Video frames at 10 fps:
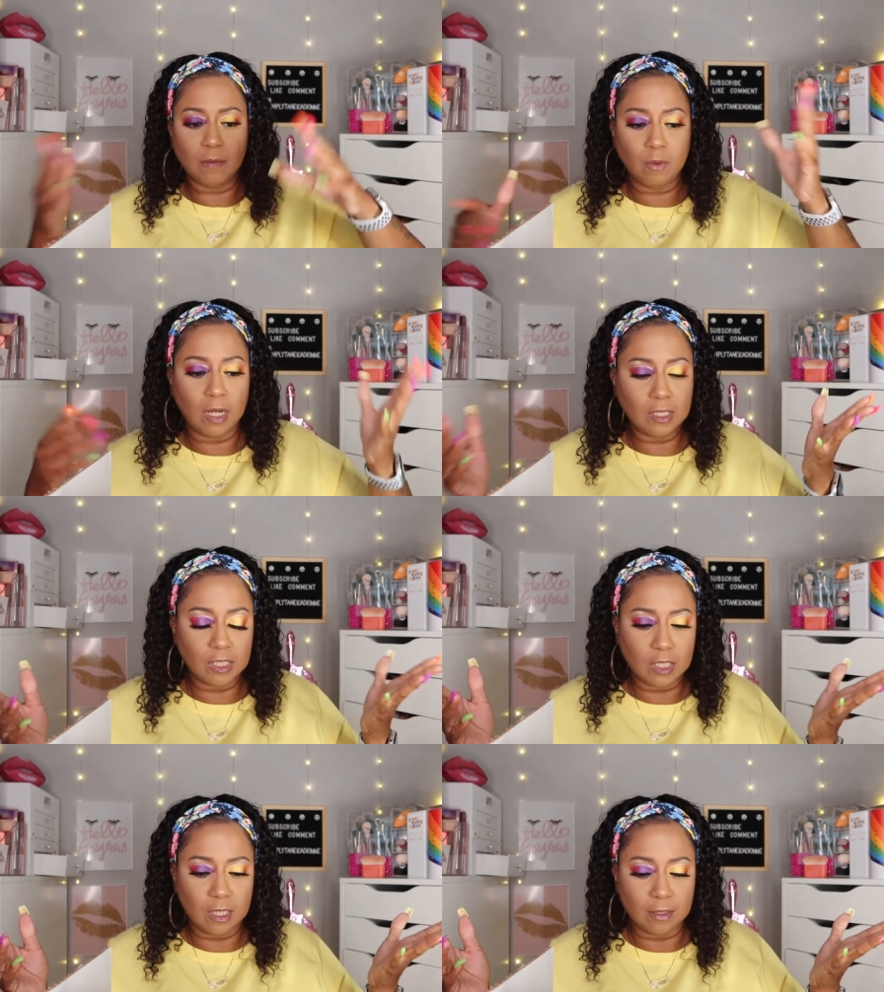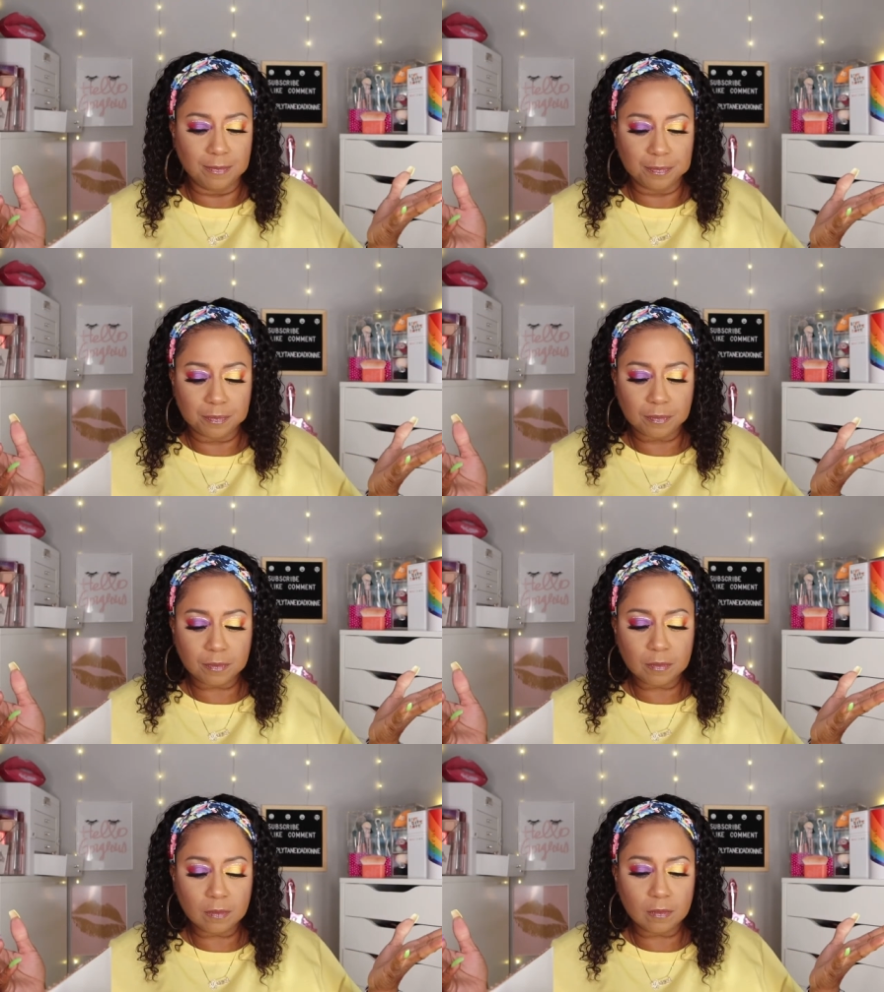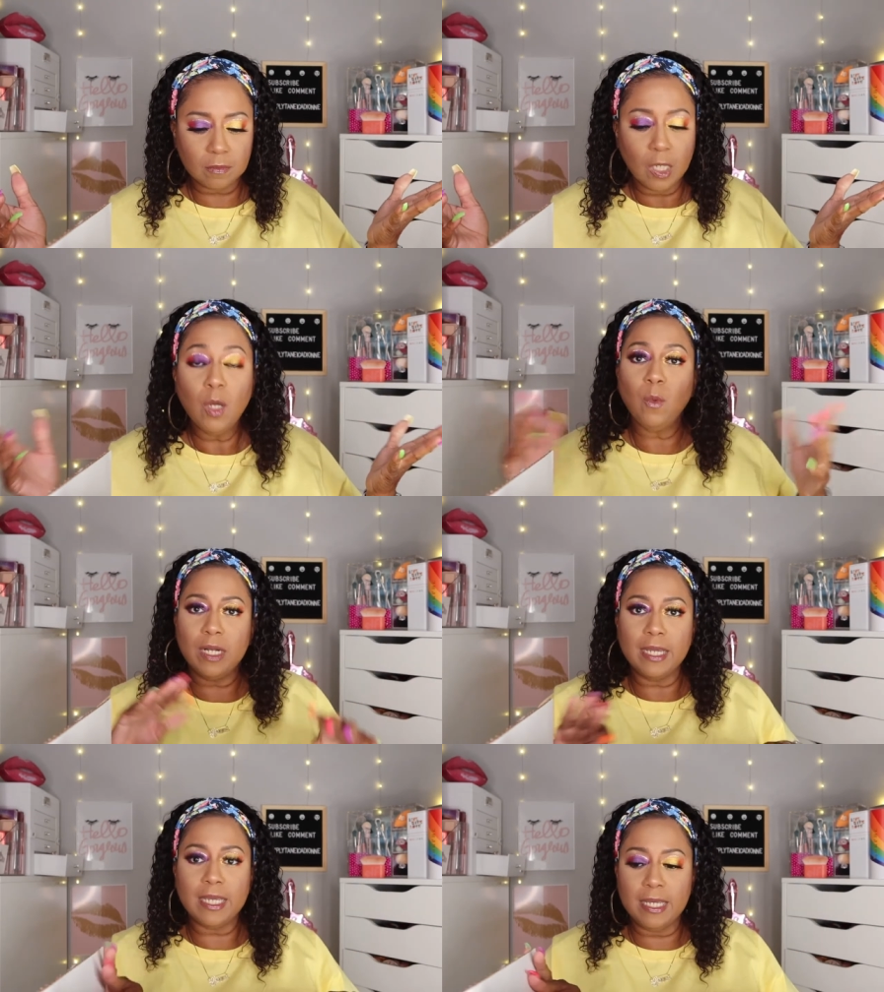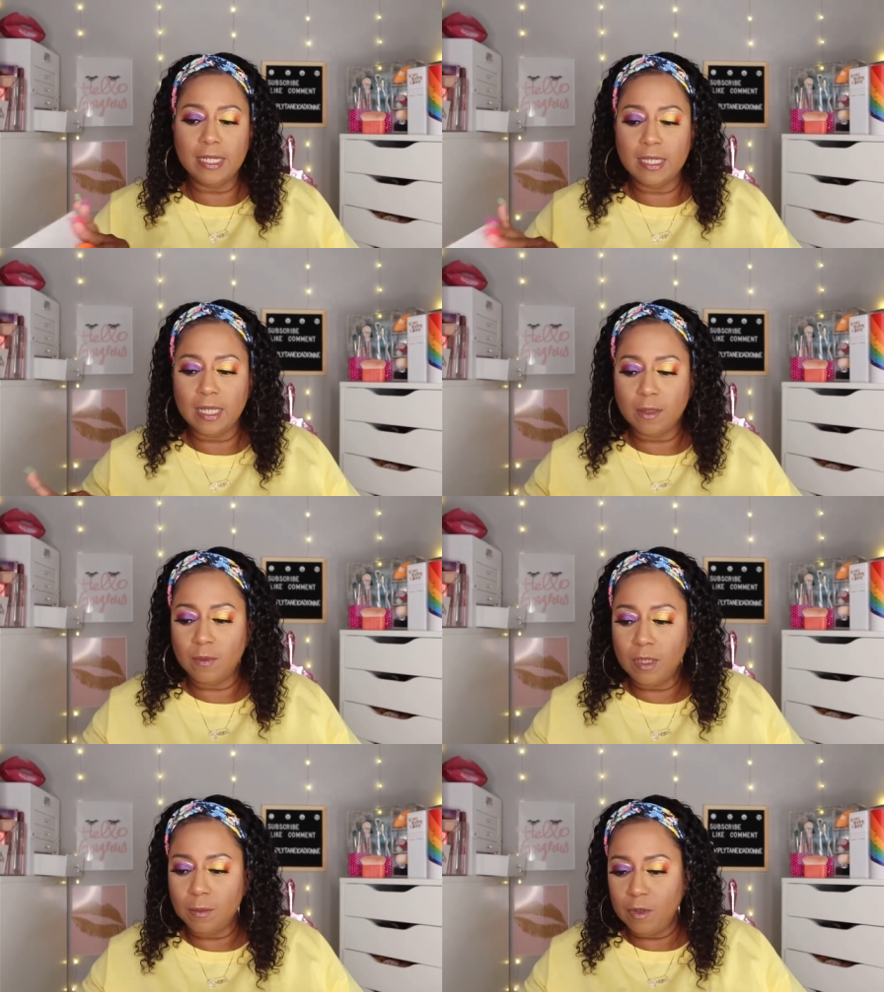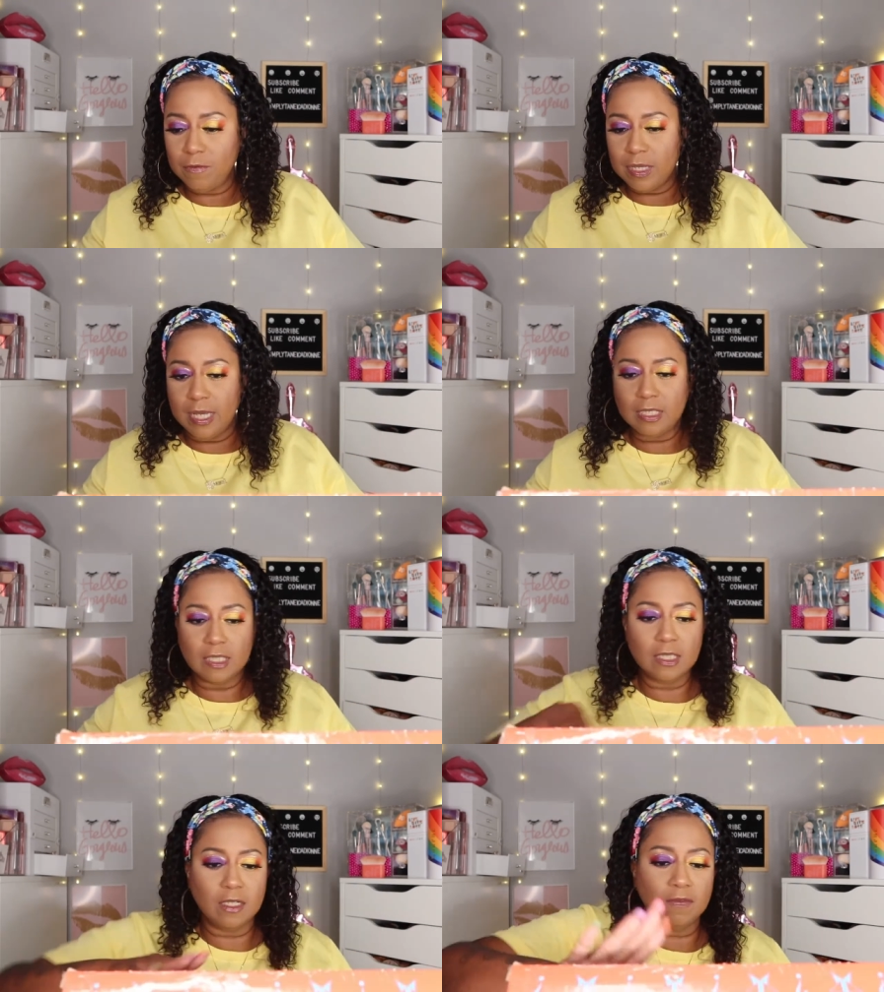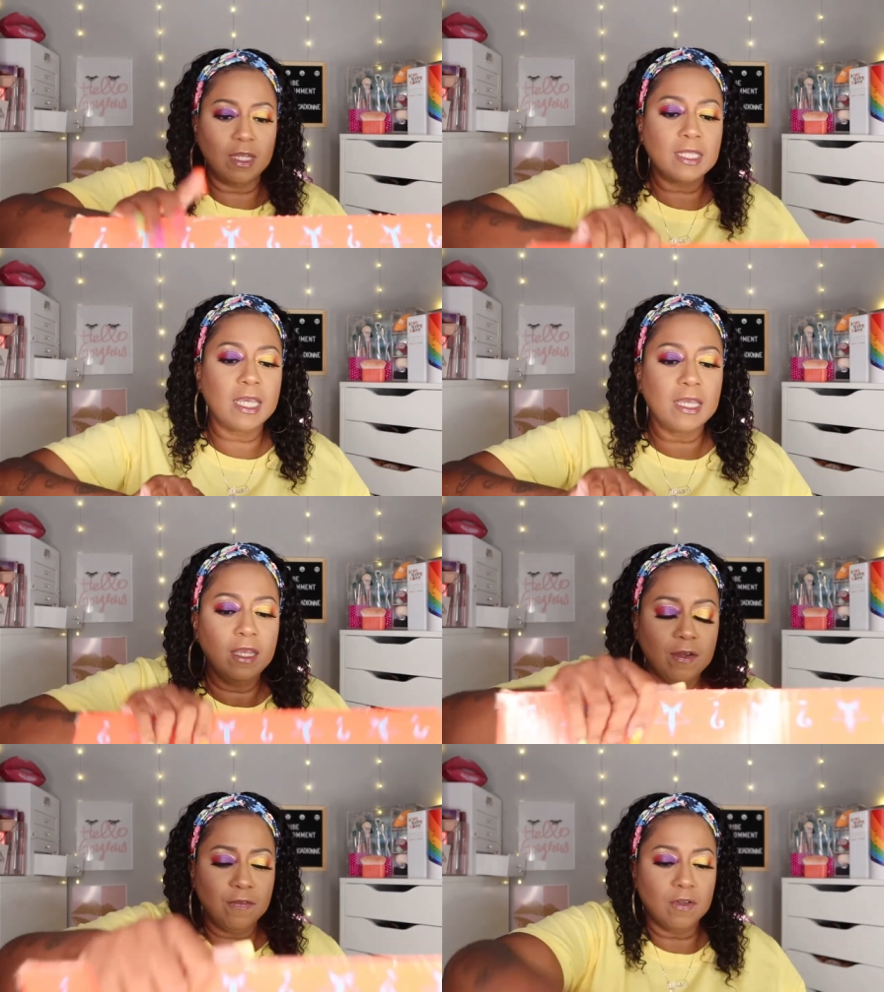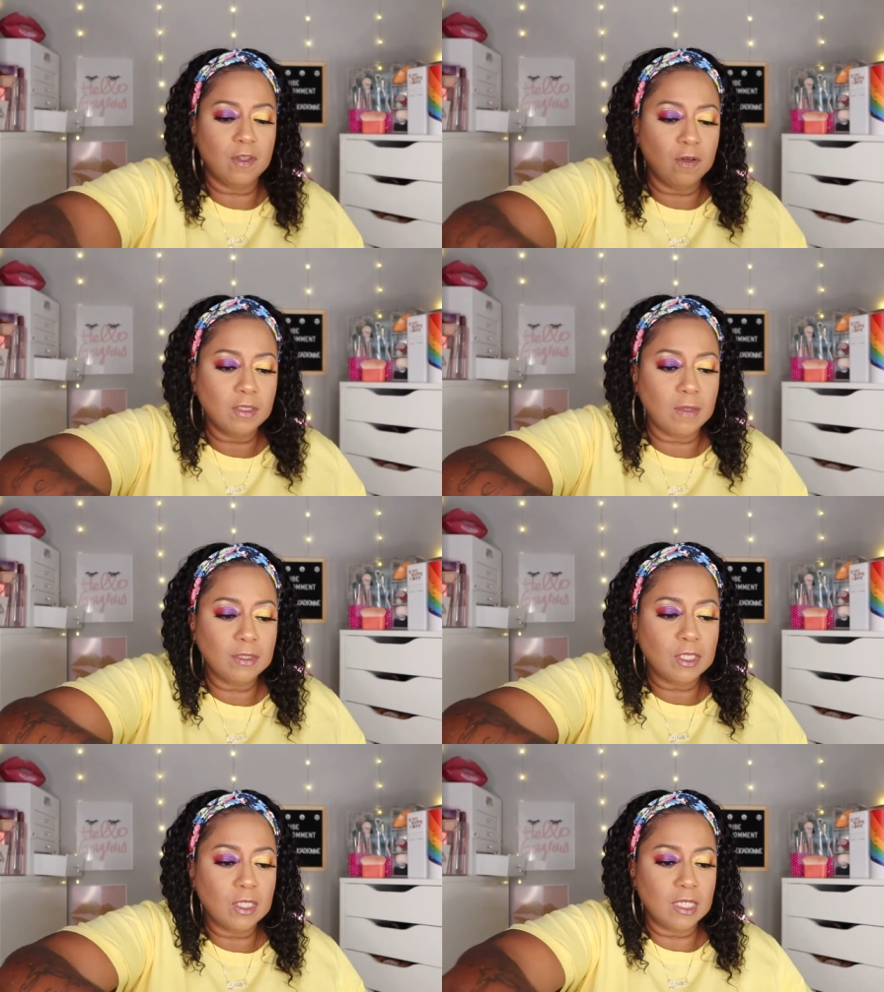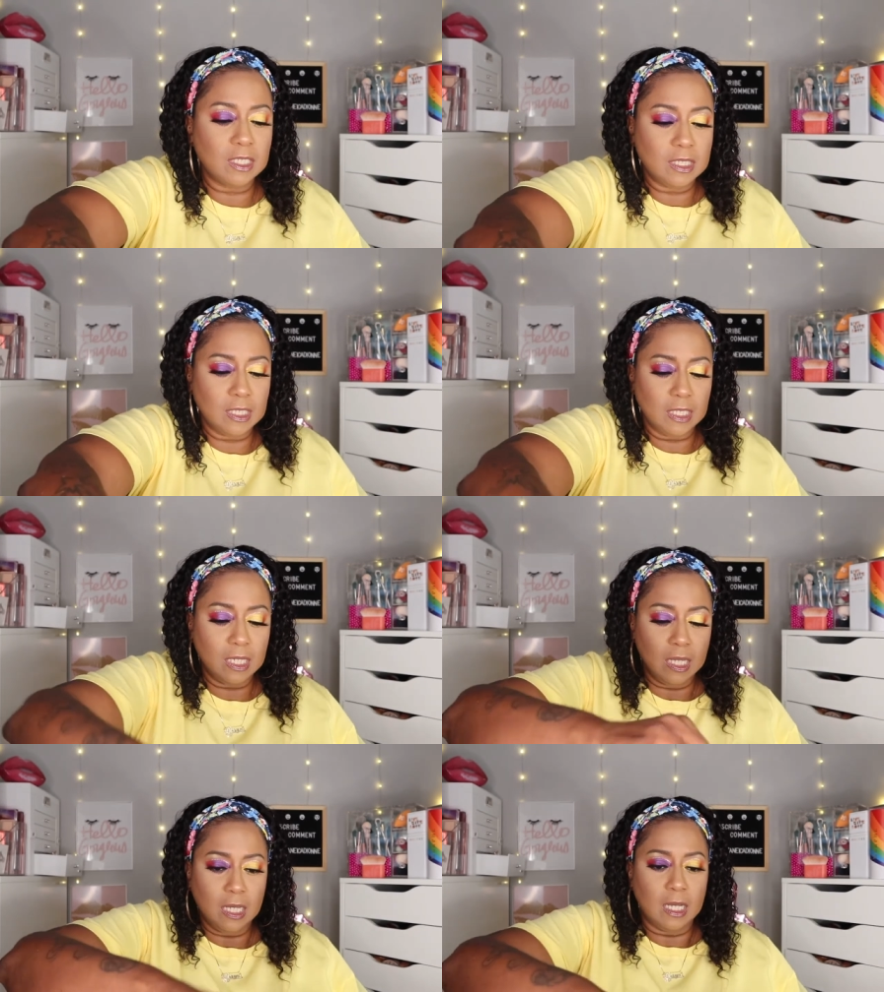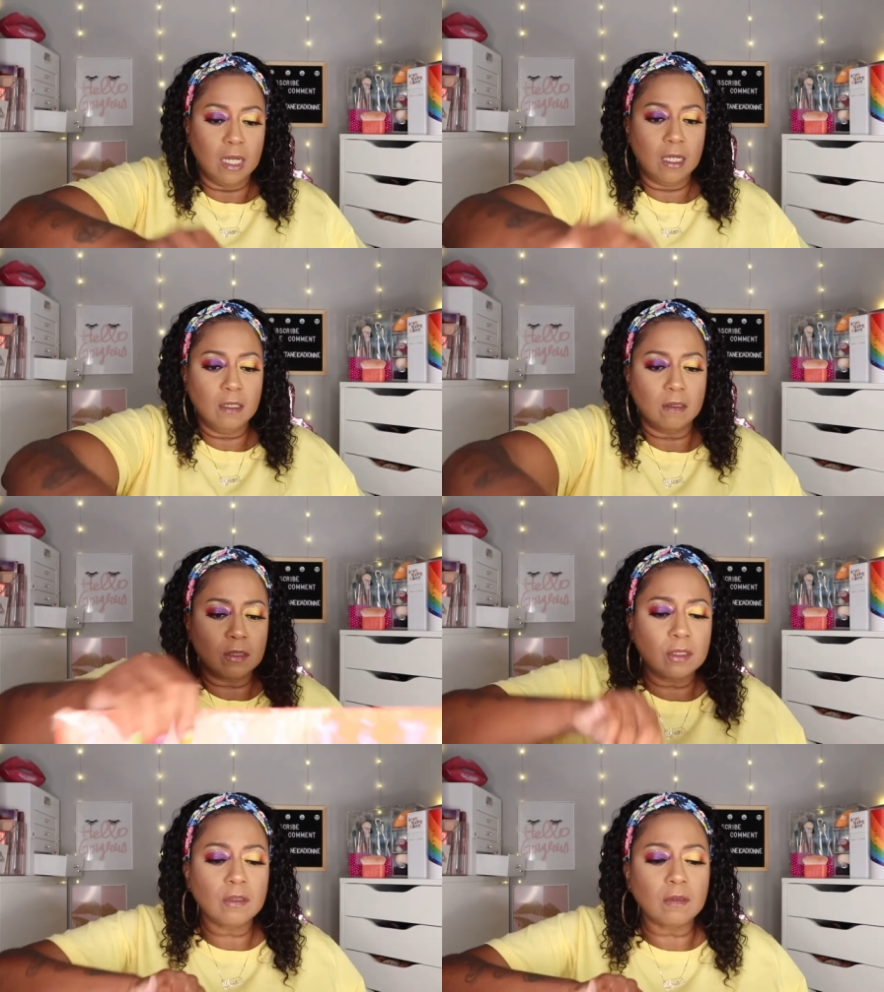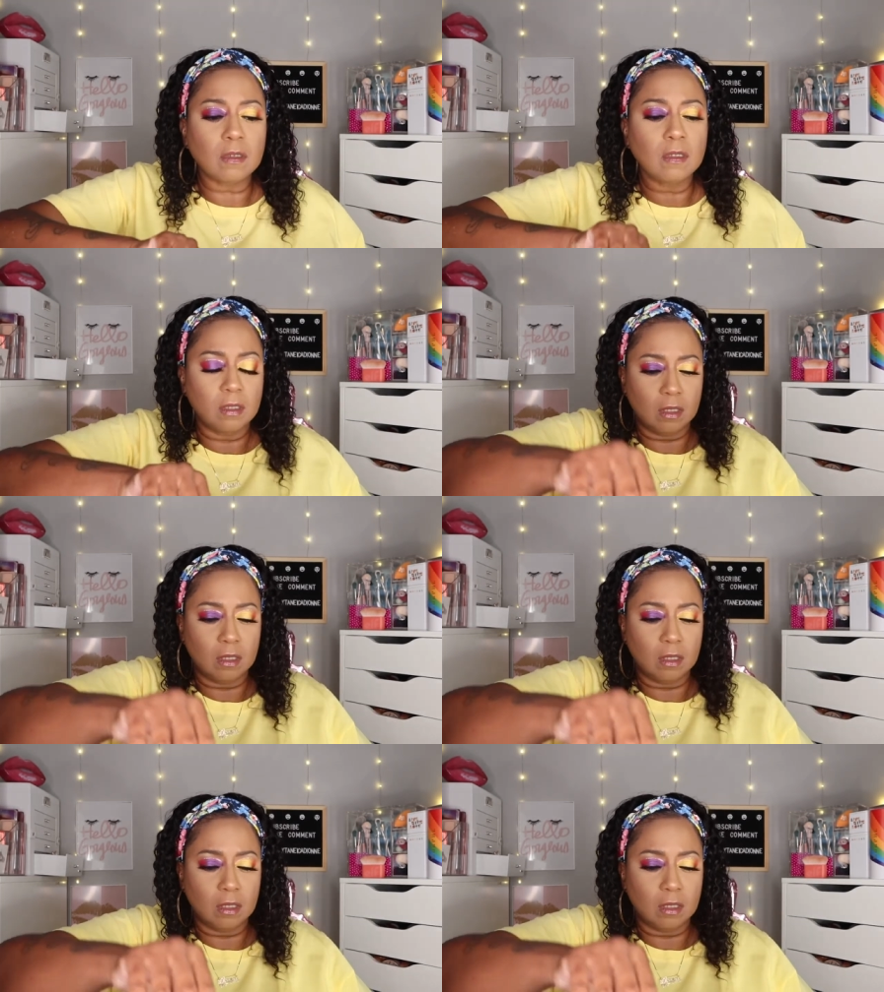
watch... Um, when I can, like when I'm on vacation and stuff like that, for those I was looking to see. Oh, shoot.